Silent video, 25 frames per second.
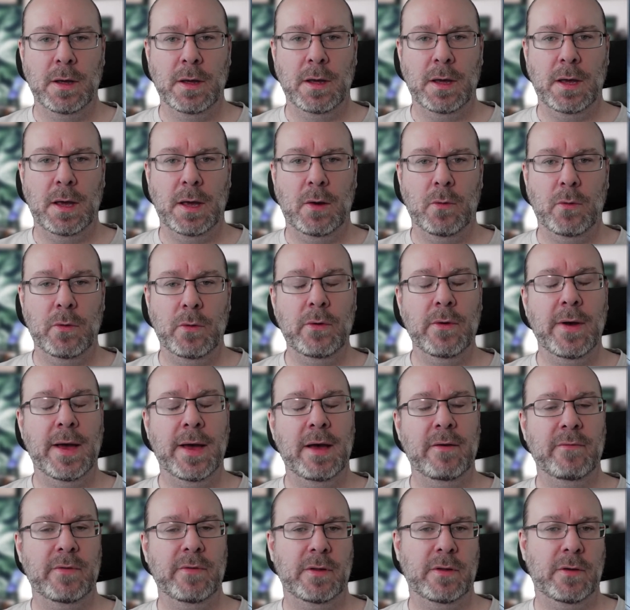or you
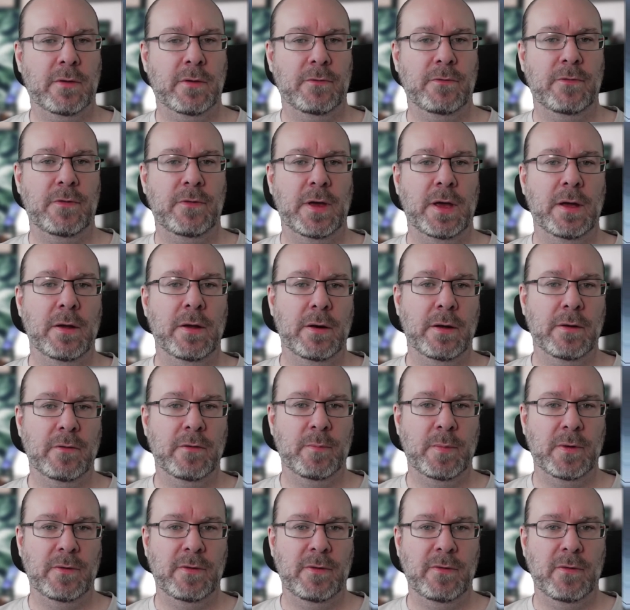haven't configured a
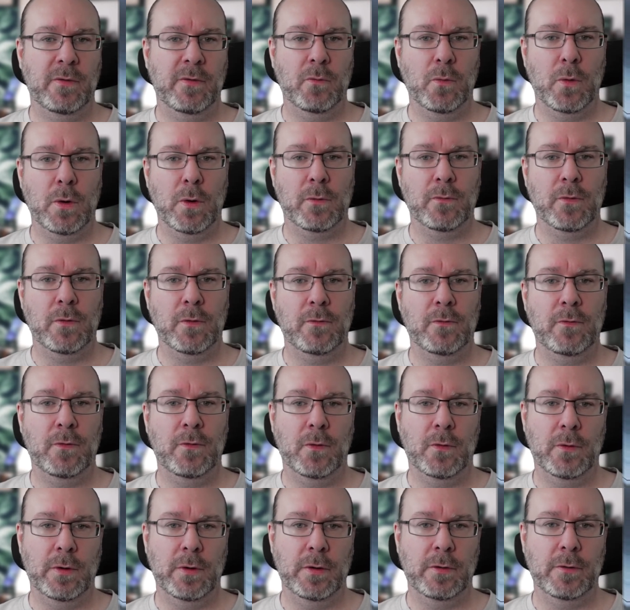specific workflow for it.